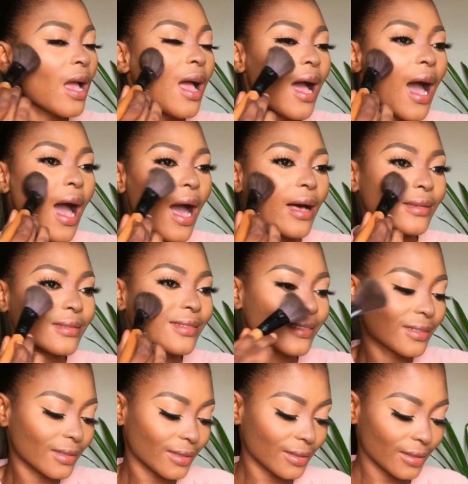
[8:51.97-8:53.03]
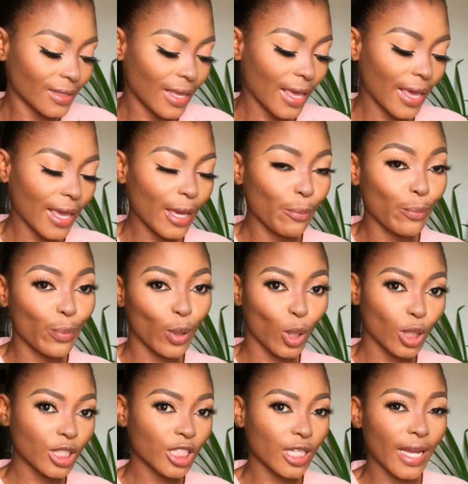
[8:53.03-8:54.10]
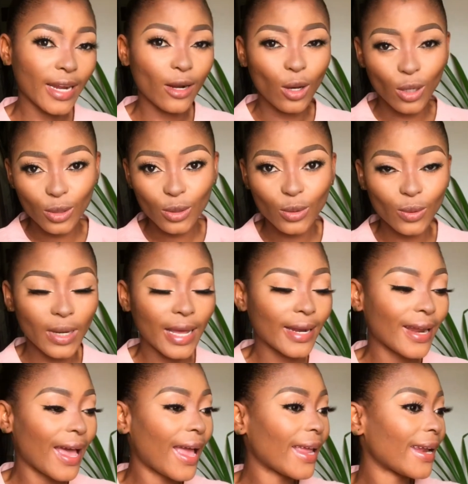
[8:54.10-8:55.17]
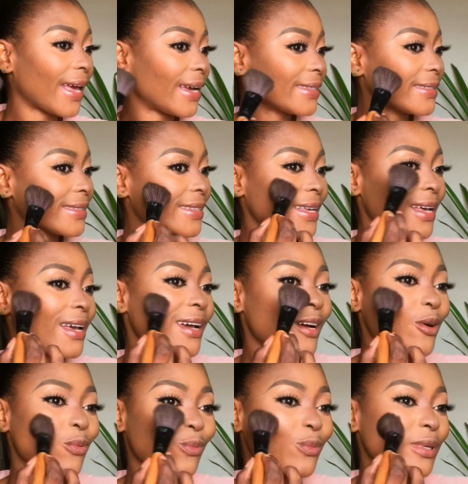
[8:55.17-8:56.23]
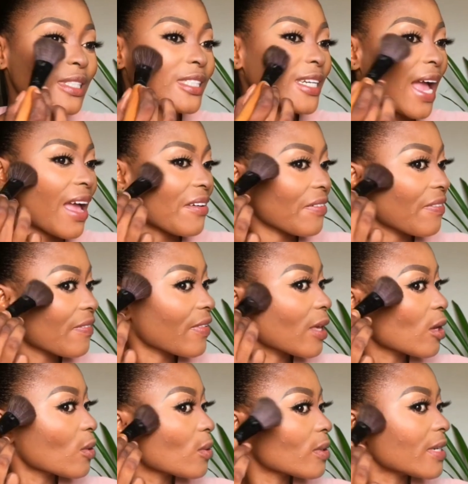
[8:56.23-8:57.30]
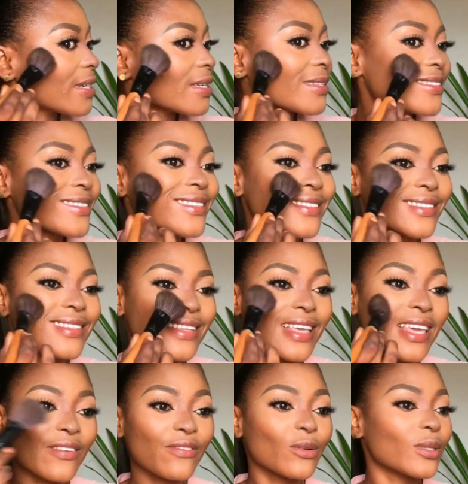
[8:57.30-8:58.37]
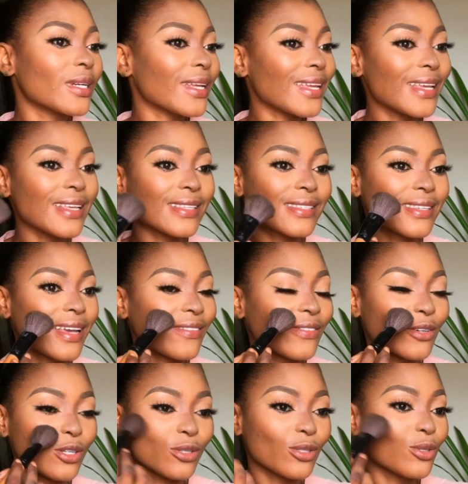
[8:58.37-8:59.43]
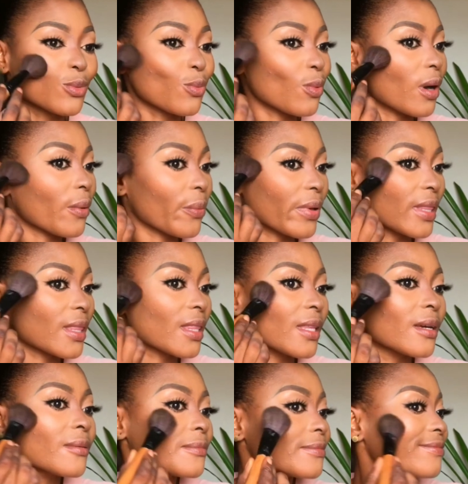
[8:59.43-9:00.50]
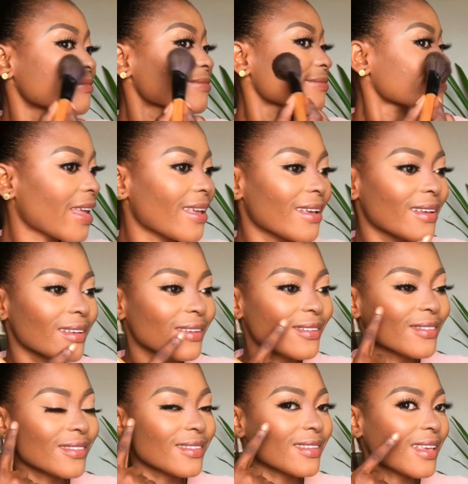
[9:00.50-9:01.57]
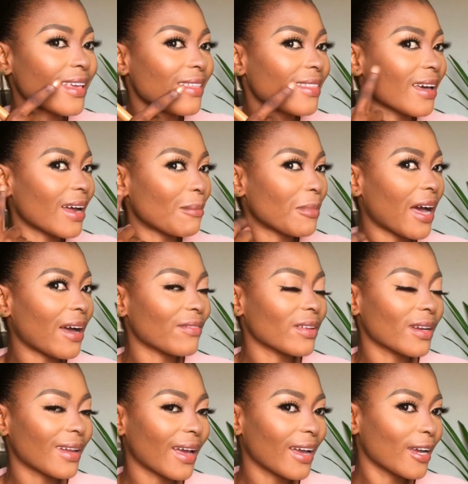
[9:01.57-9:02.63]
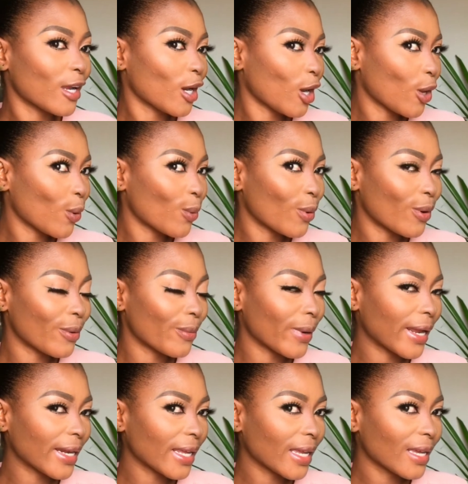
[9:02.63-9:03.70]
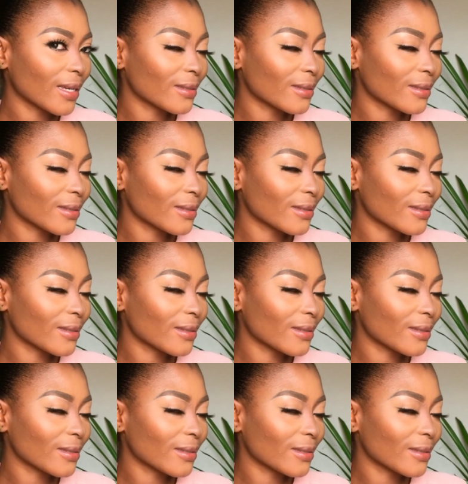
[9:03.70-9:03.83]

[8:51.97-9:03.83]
as a blush and also a highlight, which I feel is even easier for you to work with. You see that I'm having that glow already.